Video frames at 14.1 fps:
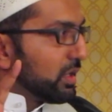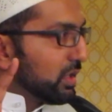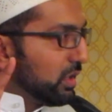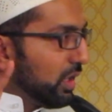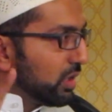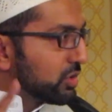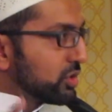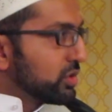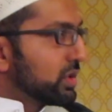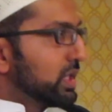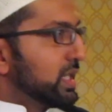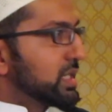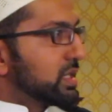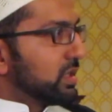
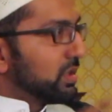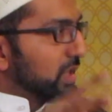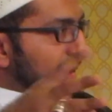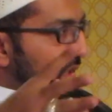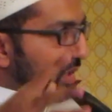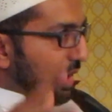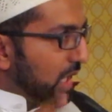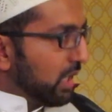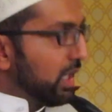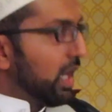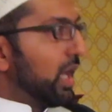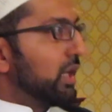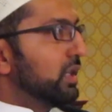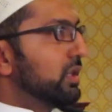luxuries that are
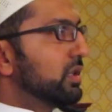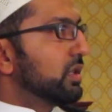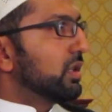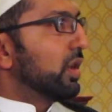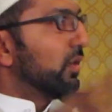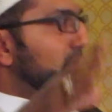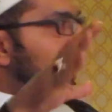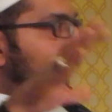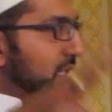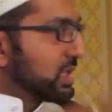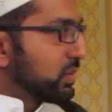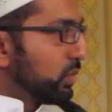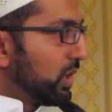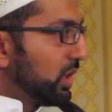halal of
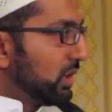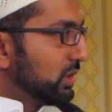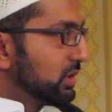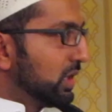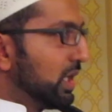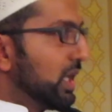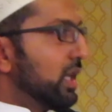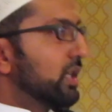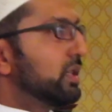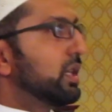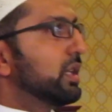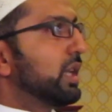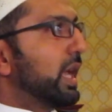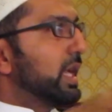this world,
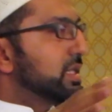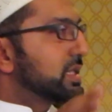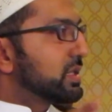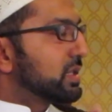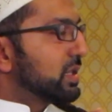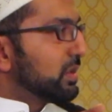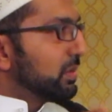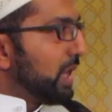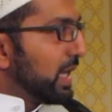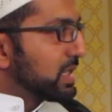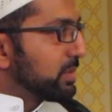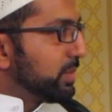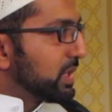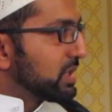the nice
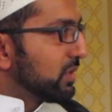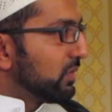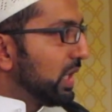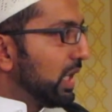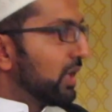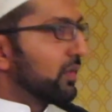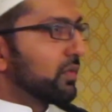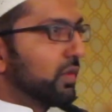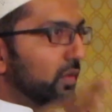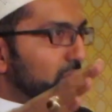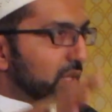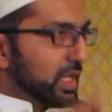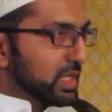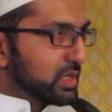aspects of life
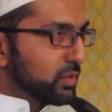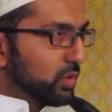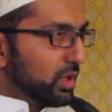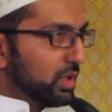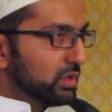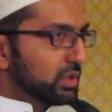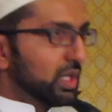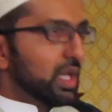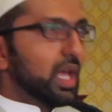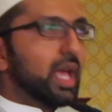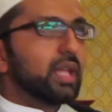of this world,